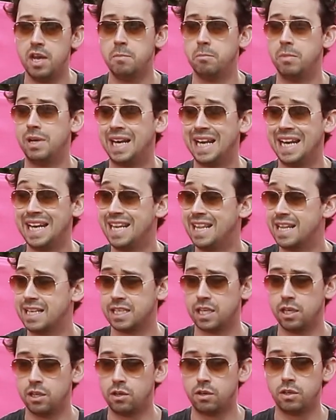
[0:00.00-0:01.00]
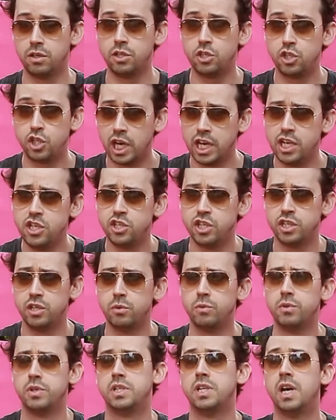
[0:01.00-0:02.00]
but clearly there's a lot changing
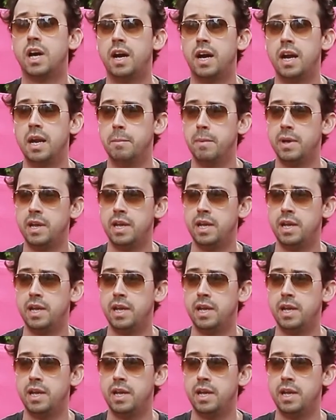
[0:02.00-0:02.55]
all the time,